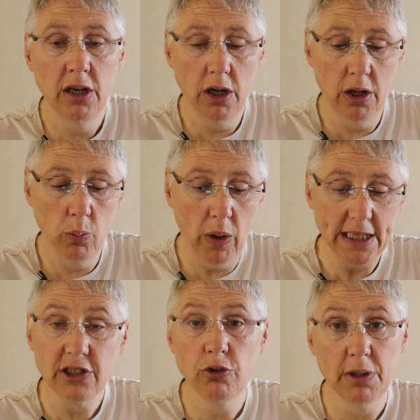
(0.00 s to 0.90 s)
uh,
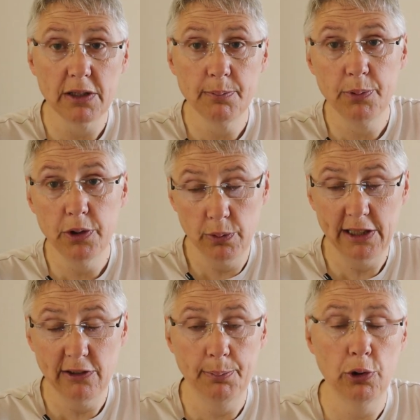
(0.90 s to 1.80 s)
weight you must you
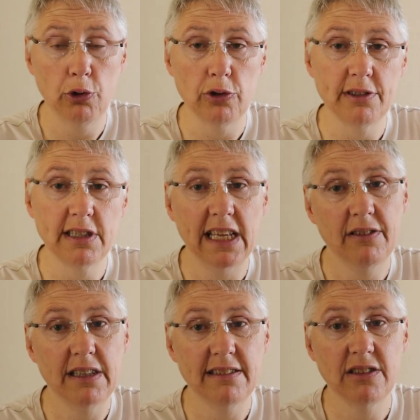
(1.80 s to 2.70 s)
need to put on to
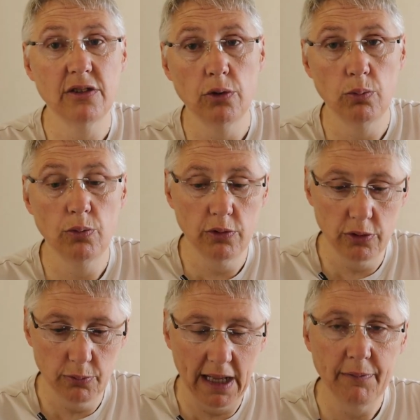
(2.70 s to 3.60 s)
get this to,
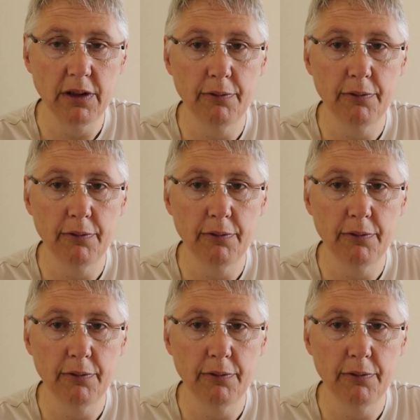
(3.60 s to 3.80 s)
to have the